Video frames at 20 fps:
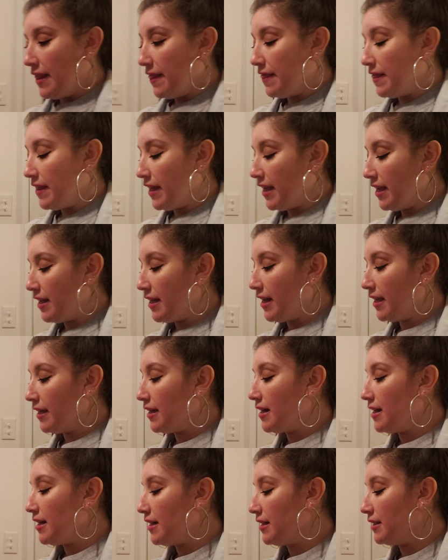Then I
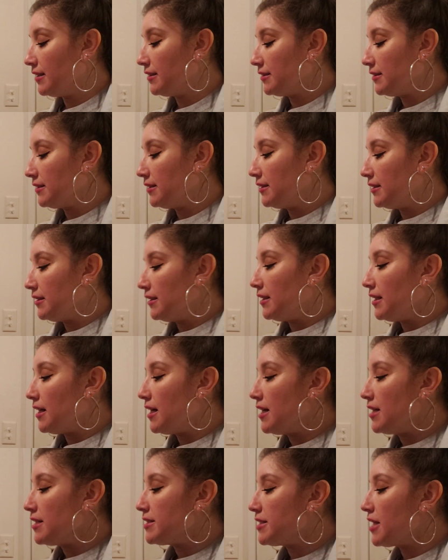got
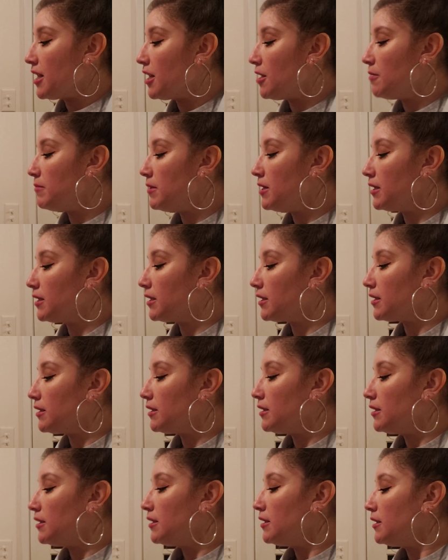uh, Tillamook.
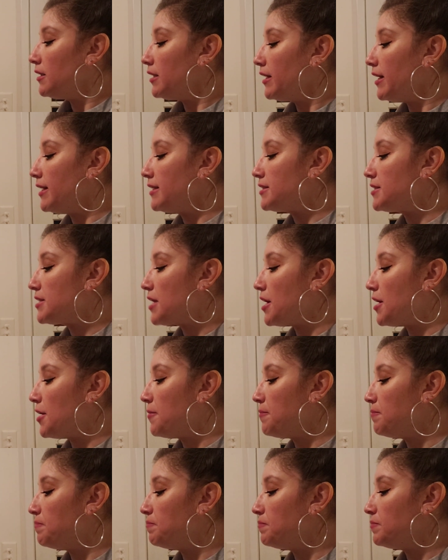It's
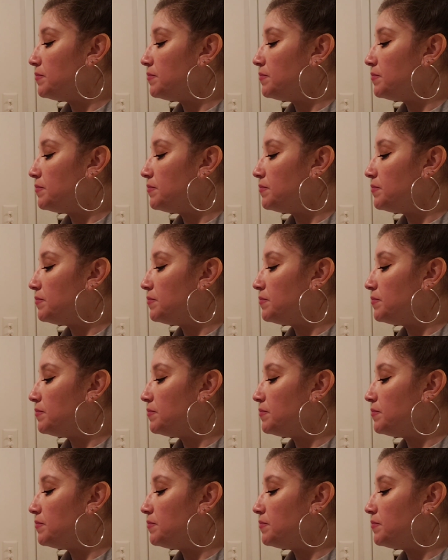um